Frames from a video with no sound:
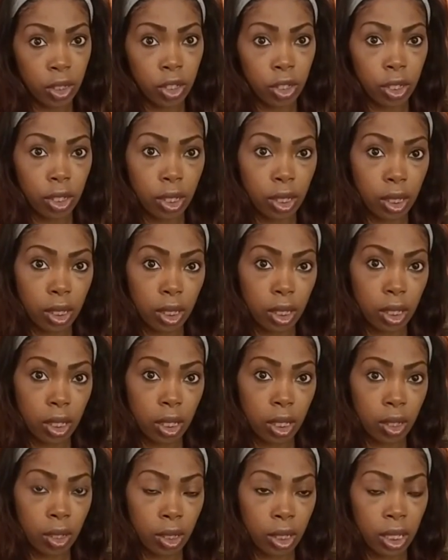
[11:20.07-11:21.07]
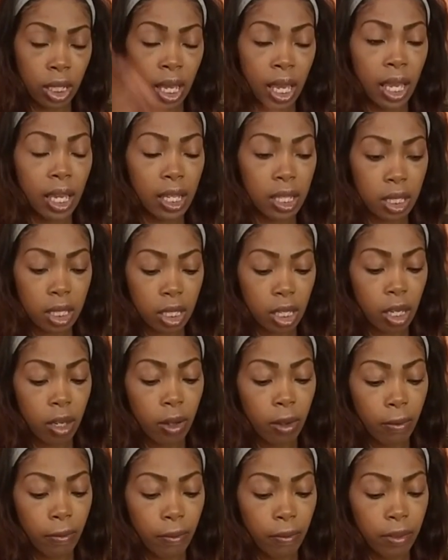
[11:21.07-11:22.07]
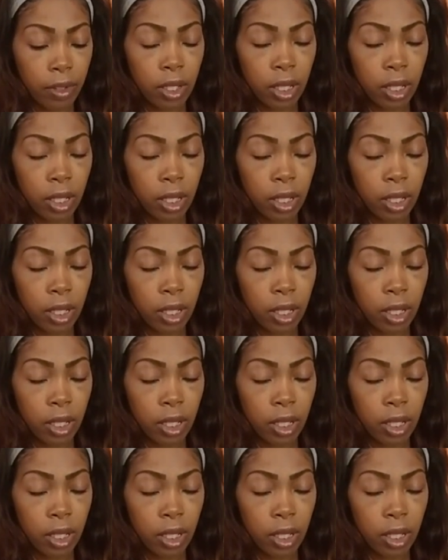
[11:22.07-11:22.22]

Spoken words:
your leg and stuff